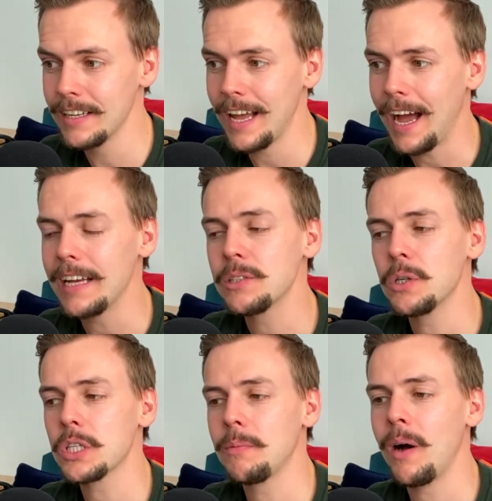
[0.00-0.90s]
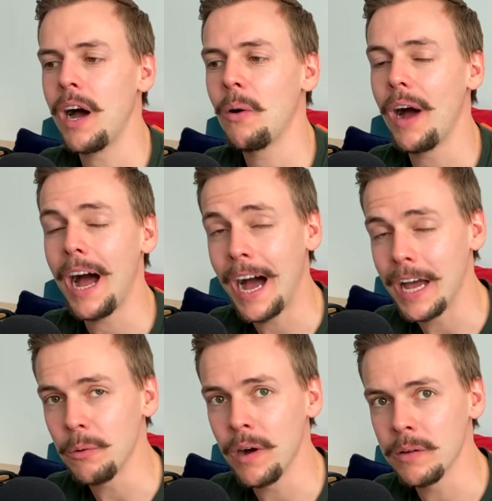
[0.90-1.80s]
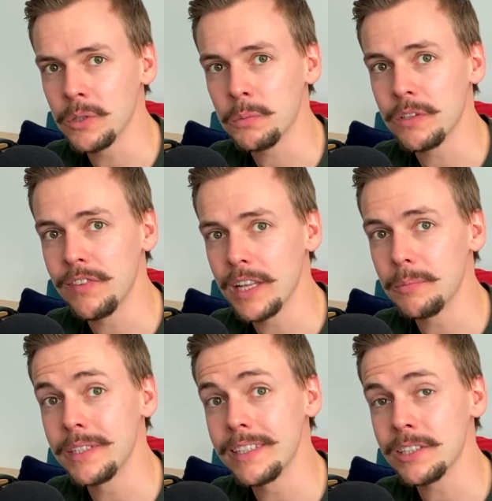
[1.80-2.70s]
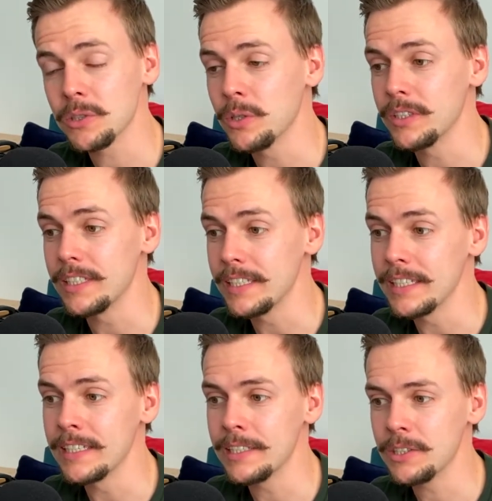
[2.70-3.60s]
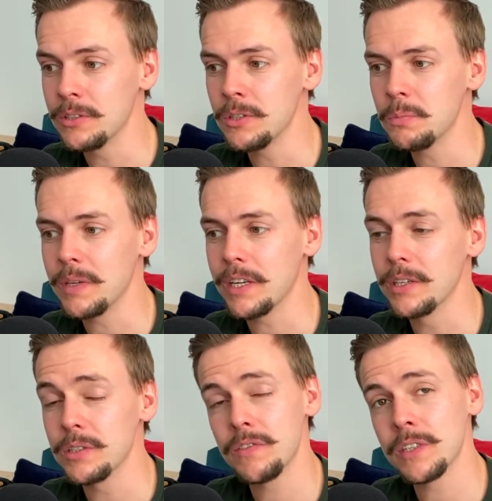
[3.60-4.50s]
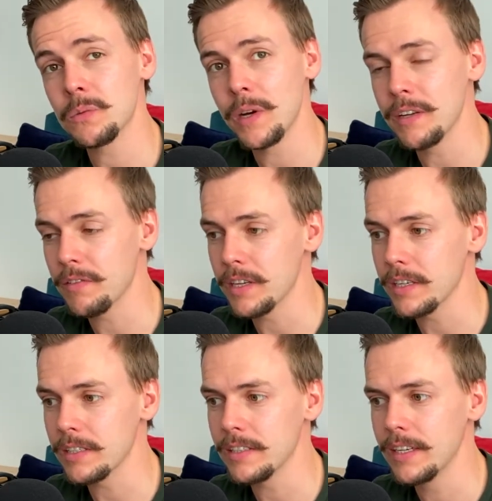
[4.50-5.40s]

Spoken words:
I talked about how I wound up developing disordered eating issues because of this way of thinking,